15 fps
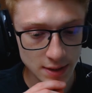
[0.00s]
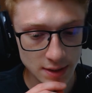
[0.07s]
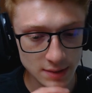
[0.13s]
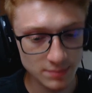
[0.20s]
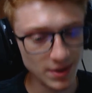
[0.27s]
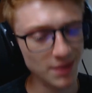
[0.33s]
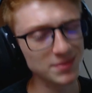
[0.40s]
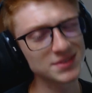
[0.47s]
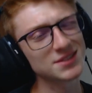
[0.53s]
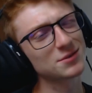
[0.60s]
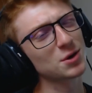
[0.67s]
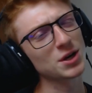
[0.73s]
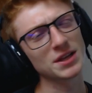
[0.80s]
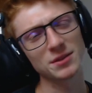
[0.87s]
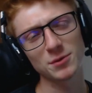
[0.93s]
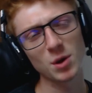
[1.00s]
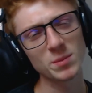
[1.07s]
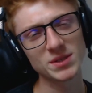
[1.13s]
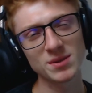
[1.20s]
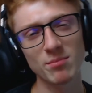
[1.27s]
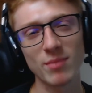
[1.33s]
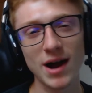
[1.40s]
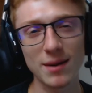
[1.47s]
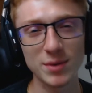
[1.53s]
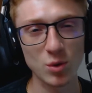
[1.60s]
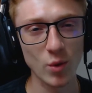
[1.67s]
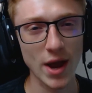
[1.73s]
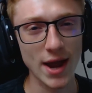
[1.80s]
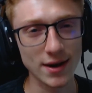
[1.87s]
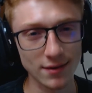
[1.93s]
throw me some Bobby
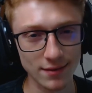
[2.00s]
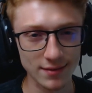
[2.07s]
Wagner.